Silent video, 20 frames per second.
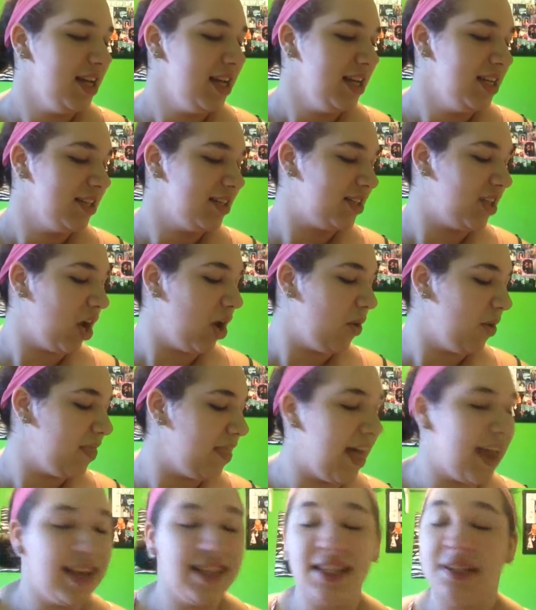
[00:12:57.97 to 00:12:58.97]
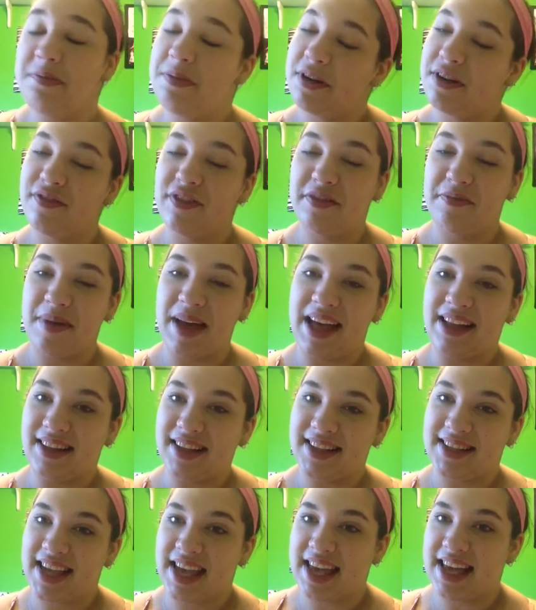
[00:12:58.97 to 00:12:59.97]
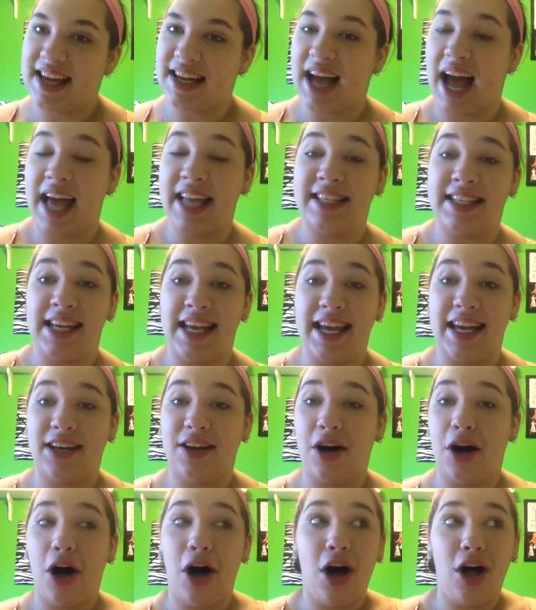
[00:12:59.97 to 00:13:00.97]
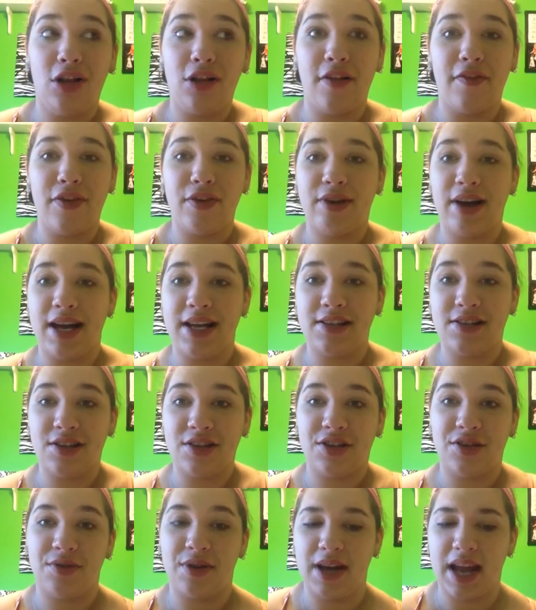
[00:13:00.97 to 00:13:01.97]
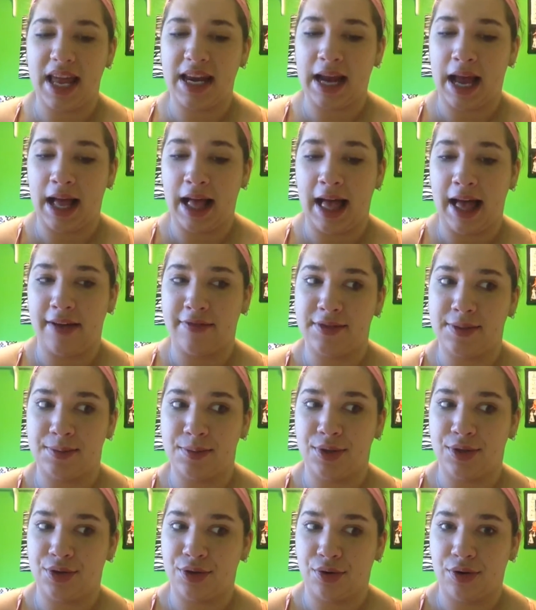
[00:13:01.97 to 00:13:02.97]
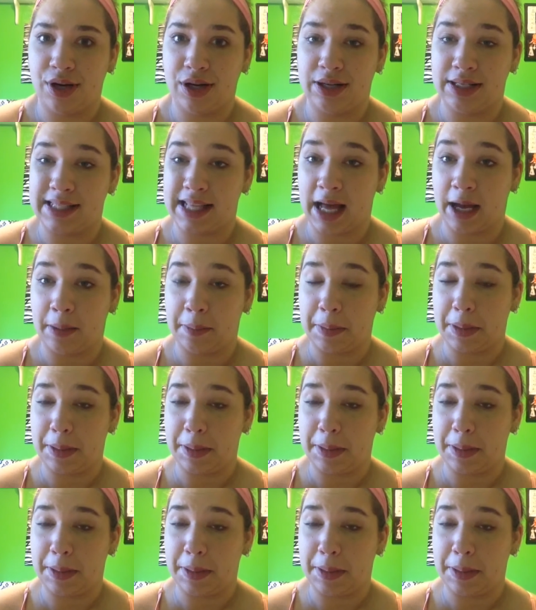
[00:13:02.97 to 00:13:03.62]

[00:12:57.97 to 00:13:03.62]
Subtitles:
So that is the perfect palette tag. I tag all of you guys to do it, and I'll have some tutorials up